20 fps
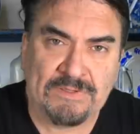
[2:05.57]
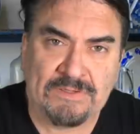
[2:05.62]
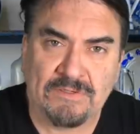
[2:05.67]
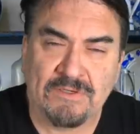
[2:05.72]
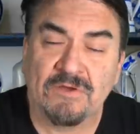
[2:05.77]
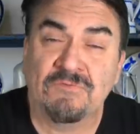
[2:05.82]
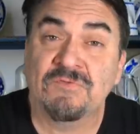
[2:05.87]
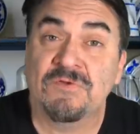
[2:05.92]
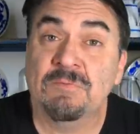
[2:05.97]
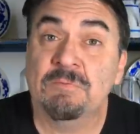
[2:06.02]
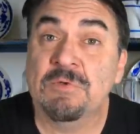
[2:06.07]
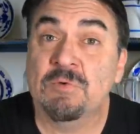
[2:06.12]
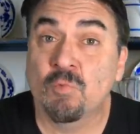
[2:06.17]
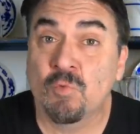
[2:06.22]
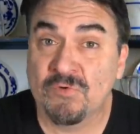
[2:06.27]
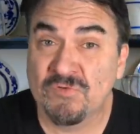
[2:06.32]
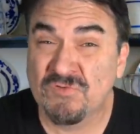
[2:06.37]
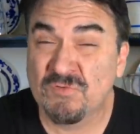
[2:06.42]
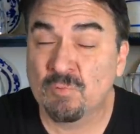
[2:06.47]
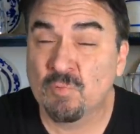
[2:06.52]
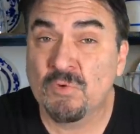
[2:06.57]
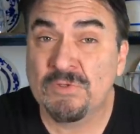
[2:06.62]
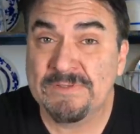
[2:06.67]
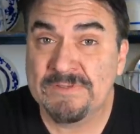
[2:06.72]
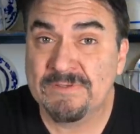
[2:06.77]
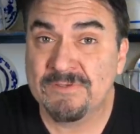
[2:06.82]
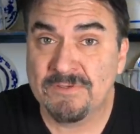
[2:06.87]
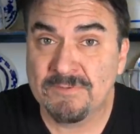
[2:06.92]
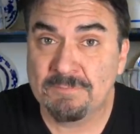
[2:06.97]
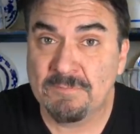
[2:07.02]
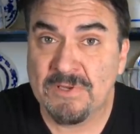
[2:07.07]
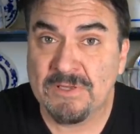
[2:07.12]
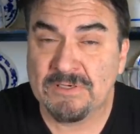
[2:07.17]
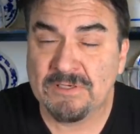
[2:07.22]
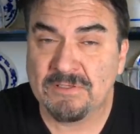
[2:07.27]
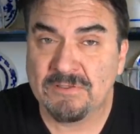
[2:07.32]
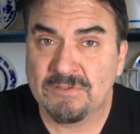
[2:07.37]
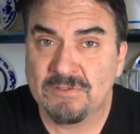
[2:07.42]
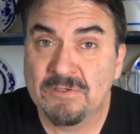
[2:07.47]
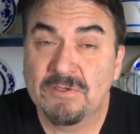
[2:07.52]
early enough, can be worth some really good
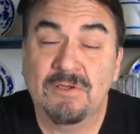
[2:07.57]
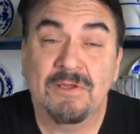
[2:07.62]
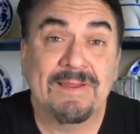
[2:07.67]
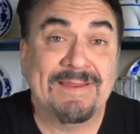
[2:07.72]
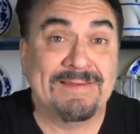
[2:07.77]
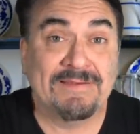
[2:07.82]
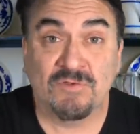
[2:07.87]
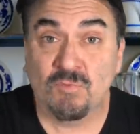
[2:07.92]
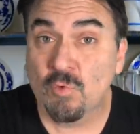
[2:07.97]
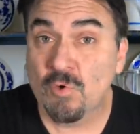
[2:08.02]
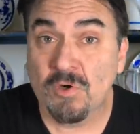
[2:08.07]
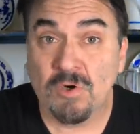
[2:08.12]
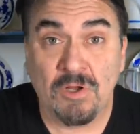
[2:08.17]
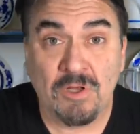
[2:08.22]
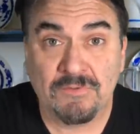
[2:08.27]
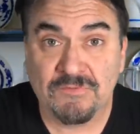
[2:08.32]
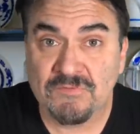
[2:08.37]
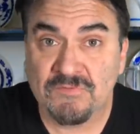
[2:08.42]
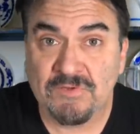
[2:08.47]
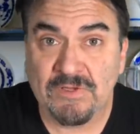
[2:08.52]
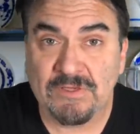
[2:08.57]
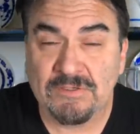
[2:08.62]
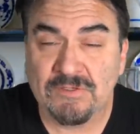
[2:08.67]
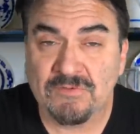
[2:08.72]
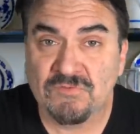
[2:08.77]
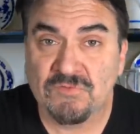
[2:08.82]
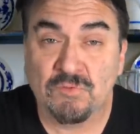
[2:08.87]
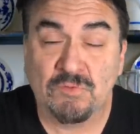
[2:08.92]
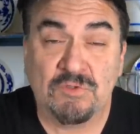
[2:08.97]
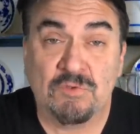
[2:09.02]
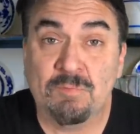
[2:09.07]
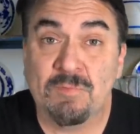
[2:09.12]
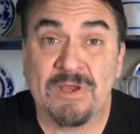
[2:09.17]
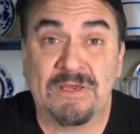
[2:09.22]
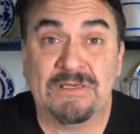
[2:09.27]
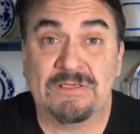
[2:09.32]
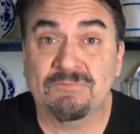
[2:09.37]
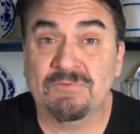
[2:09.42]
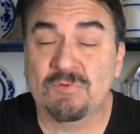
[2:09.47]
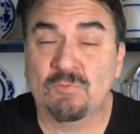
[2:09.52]
money. Andy Warhol designed it, so you
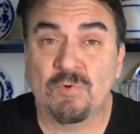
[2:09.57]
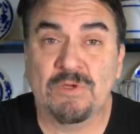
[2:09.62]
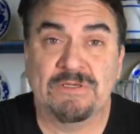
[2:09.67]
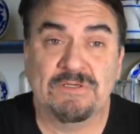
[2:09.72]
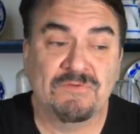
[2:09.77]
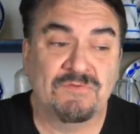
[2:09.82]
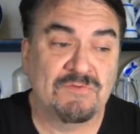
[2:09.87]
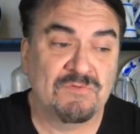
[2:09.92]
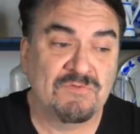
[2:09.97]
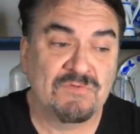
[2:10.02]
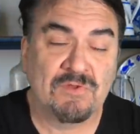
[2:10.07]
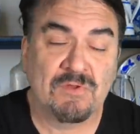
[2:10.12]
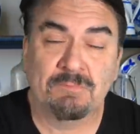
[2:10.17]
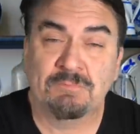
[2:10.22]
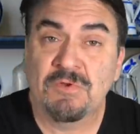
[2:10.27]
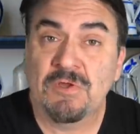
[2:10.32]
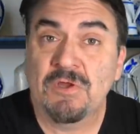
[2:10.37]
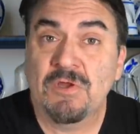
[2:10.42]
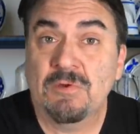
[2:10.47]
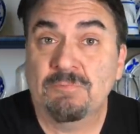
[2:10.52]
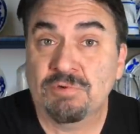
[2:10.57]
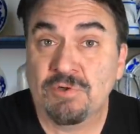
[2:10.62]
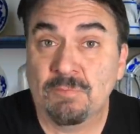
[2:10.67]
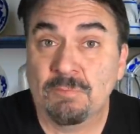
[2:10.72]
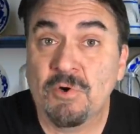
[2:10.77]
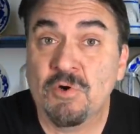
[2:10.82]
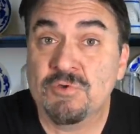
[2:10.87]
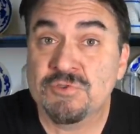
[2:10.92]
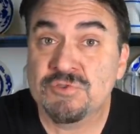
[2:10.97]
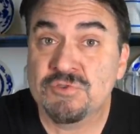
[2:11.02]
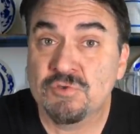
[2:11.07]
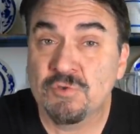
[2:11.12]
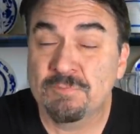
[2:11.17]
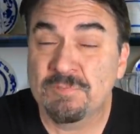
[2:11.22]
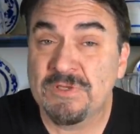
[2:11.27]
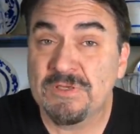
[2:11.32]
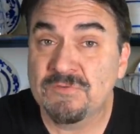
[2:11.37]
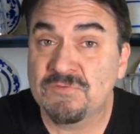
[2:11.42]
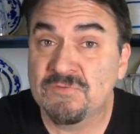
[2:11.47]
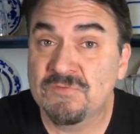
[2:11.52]
might even run into some promotional
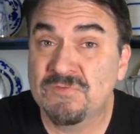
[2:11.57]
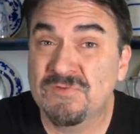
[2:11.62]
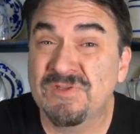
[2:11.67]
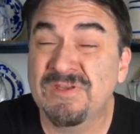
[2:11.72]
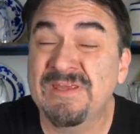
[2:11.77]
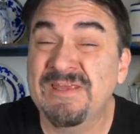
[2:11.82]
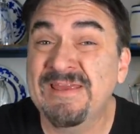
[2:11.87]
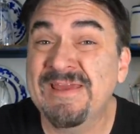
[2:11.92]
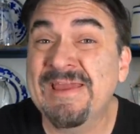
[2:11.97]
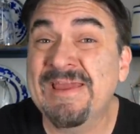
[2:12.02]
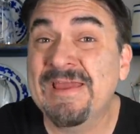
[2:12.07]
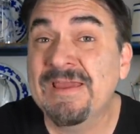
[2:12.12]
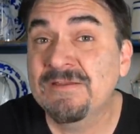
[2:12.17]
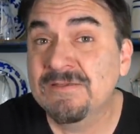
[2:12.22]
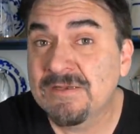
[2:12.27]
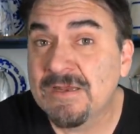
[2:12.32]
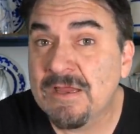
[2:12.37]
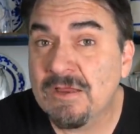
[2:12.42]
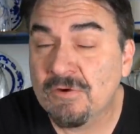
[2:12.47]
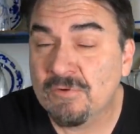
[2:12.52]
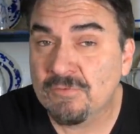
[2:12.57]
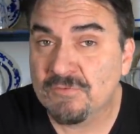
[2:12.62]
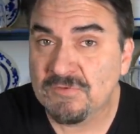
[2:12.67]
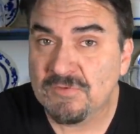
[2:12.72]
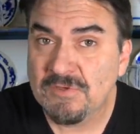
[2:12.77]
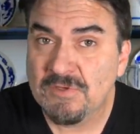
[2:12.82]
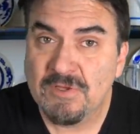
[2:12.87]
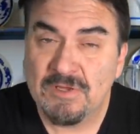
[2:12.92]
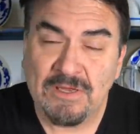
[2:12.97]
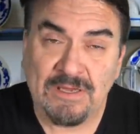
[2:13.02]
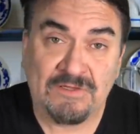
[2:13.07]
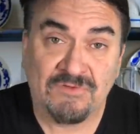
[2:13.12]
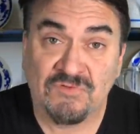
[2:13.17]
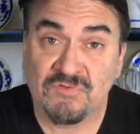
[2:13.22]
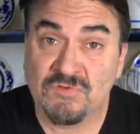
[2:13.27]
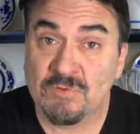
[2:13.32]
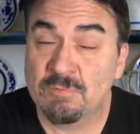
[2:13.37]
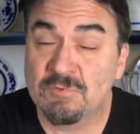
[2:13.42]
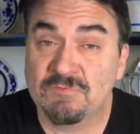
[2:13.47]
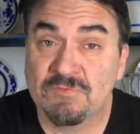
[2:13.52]
pieces that he handed out at
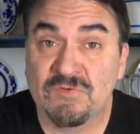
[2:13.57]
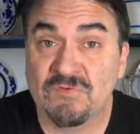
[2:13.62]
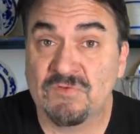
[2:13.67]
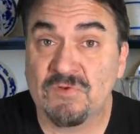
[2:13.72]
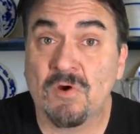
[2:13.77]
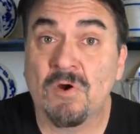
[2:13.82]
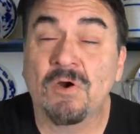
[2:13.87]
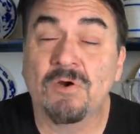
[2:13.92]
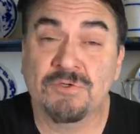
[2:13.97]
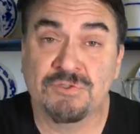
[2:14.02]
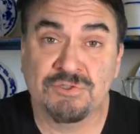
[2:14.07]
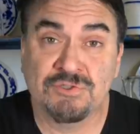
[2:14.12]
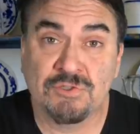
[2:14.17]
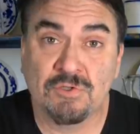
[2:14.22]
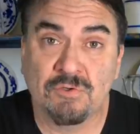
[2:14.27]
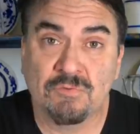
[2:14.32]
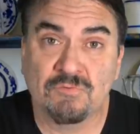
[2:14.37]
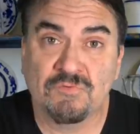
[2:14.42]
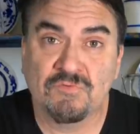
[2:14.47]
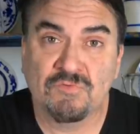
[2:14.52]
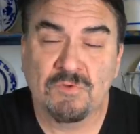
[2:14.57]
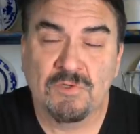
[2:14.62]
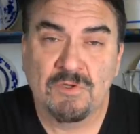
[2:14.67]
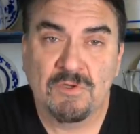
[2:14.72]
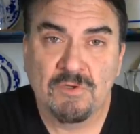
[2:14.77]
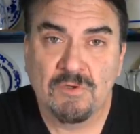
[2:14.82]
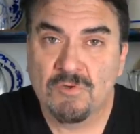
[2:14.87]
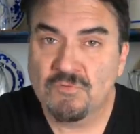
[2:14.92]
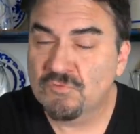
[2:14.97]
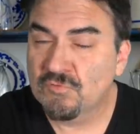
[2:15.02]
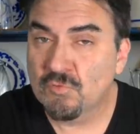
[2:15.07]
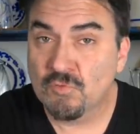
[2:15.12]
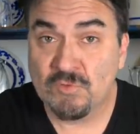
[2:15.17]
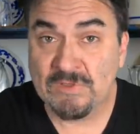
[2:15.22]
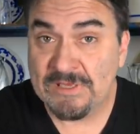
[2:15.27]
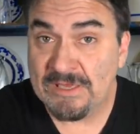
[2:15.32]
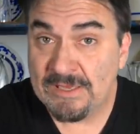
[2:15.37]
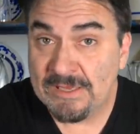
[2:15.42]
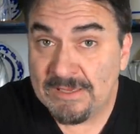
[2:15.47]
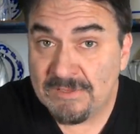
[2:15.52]
some of his art shows. So
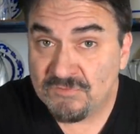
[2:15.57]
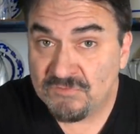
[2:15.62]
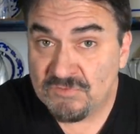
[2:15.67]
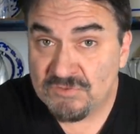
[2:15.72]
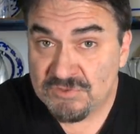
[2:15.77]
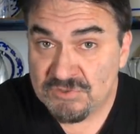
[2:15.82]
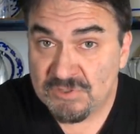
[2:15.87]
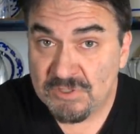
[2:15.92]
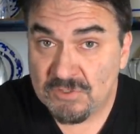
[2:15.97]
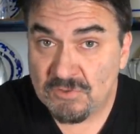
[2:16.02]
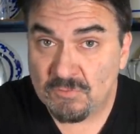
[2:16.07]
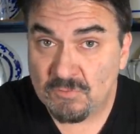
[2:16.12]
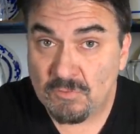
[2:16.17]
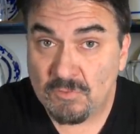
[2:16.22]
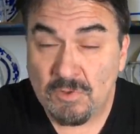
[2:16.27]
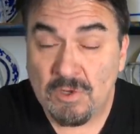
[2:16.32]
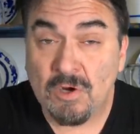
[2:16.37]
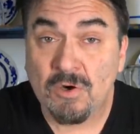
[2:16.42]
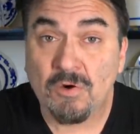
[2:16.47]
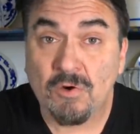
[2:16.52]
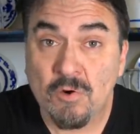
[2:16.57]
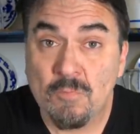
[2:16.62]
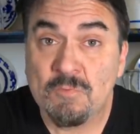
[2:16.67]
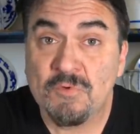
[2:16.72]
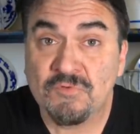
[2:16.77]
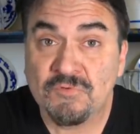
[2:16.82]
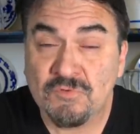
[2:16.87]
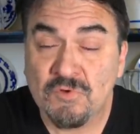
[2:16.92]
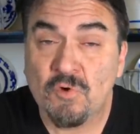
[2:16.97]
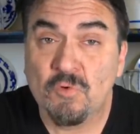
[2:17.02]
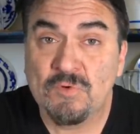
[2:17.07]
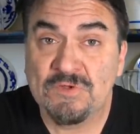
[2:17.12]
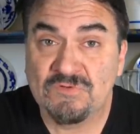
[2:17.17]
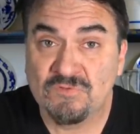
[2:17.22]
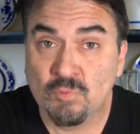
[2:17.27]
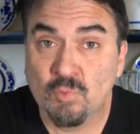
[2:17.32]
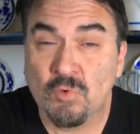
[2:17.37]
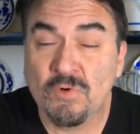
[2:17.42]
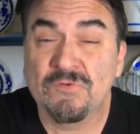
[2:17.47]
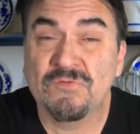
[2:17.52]
cans in general are almost
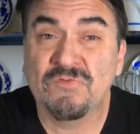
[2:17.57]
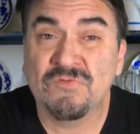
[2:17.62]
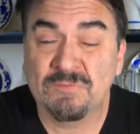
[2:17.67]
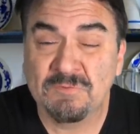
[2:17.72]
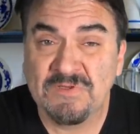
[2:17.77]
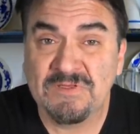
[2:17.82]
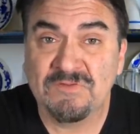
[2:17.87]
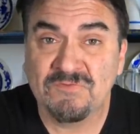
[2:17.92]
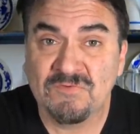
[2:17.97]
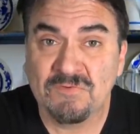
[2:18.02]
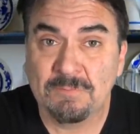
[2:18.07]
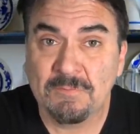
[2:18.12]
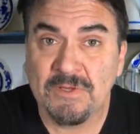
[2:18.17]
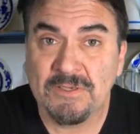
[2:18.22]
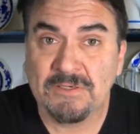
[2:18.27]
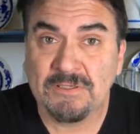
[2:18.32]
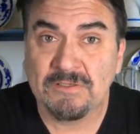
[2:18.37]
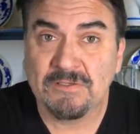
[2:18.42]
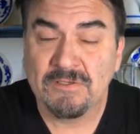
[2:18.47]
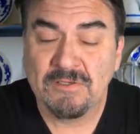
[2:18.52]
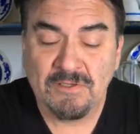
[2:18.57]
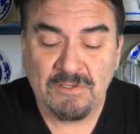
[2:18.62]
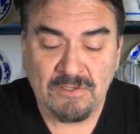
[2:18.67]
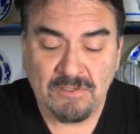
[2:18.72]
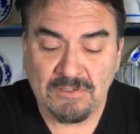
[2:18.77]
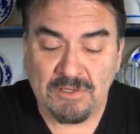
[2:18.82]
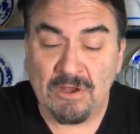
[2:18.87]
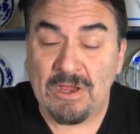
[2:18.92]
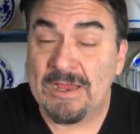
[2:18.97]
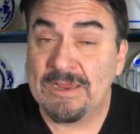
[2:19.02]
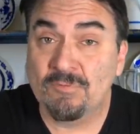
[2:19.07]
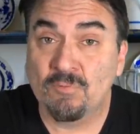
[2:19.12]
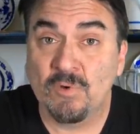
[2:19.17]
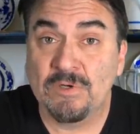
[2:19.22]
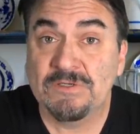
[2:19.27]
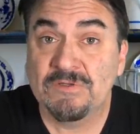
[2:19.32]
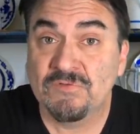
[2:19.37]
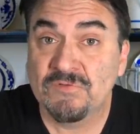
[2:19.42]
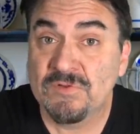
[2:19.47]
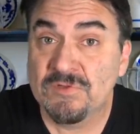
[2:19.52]
always worth some decent money. Now, I
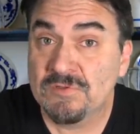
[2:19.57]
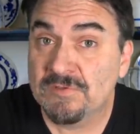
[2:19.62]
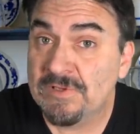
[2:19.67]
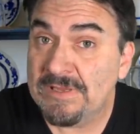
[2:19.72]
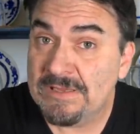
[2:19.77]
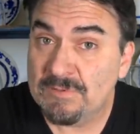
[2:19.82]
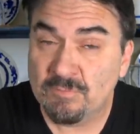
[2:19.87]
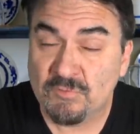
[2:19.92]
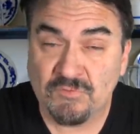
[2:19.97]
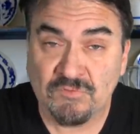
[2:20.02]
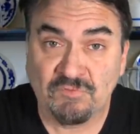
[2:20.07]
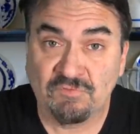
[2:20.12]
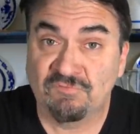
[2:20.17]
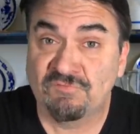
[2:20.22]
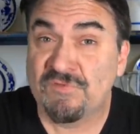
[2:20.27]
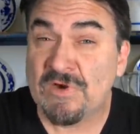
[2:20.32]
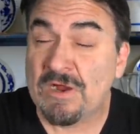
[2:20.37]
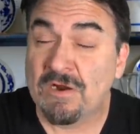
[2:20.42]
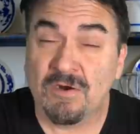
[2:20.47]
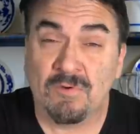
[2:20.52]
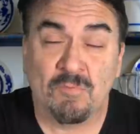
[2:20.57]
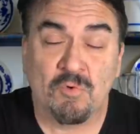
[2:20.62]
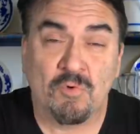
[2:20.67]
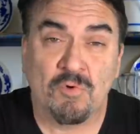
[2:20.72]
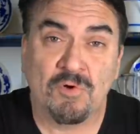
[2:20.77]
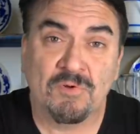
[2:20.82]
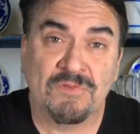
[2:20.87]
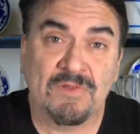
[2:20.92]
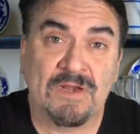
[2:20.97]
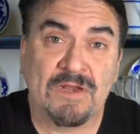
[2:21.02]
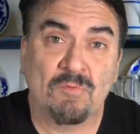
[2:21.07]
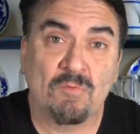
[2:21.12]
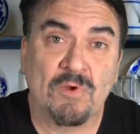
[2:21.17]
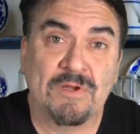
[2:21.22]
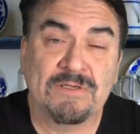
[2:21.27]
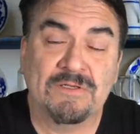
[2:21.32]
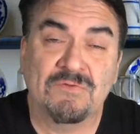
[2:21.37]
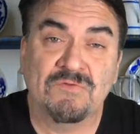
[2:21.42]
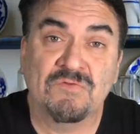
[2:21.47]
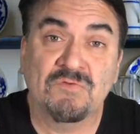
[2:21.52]
run into the labels far more than I
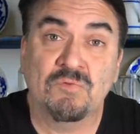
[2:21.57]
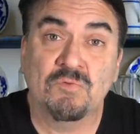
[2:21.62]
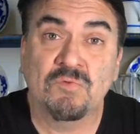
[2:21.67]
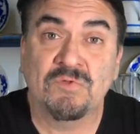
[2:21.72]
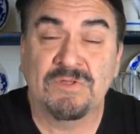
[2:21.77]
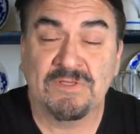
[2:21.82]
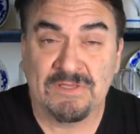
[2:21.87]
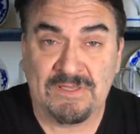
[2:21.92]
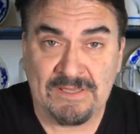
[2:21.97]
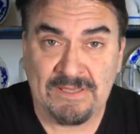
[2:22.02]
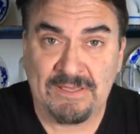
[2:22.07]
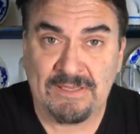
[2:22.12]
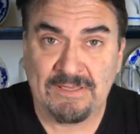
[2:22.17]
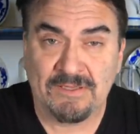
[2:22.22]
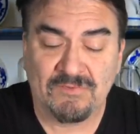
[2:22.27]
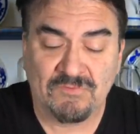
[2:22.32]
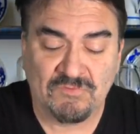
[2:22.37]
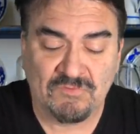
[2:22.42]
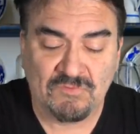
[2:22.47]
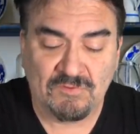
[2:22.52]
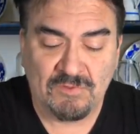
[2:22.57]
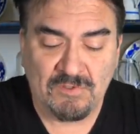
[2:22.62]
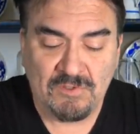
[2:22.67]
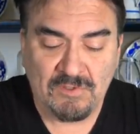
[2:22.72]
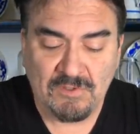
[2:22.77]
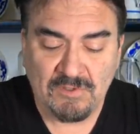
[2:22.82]
run into the cans.